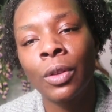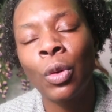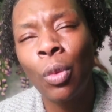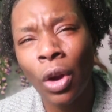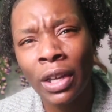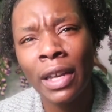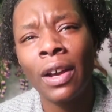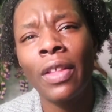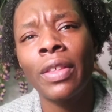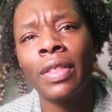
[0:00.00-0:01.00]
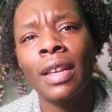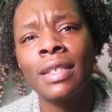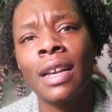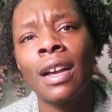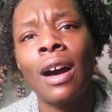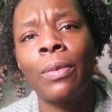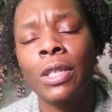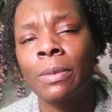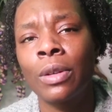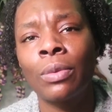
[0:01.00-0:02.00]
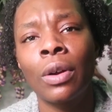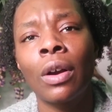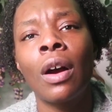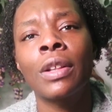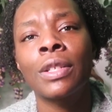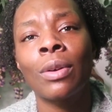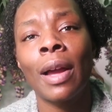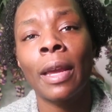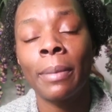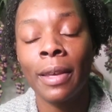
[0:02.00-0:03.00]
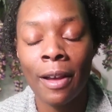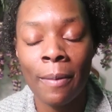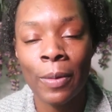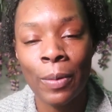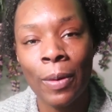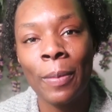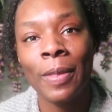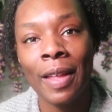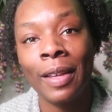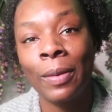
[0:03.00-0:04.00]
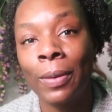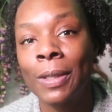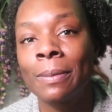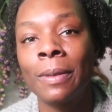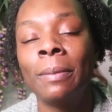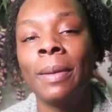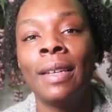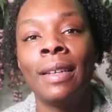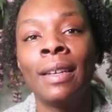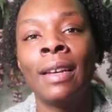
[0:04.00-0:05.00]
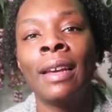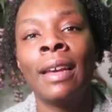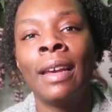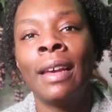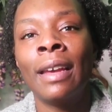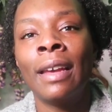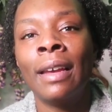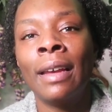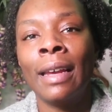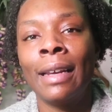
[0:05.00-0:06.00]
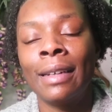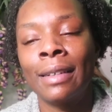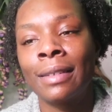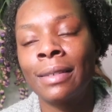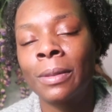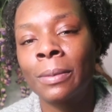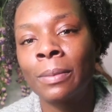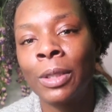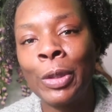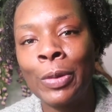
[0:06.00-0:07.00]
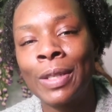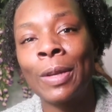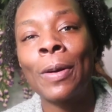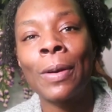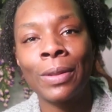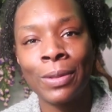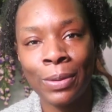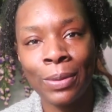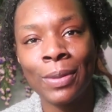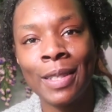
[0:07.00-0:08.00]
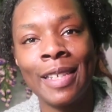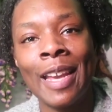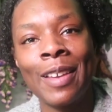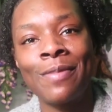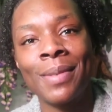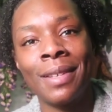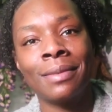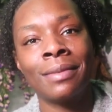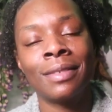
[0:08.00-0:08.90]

working on the things that God wants me to work on so I can become the woman that he wants me to be. And using all the tools he gave me,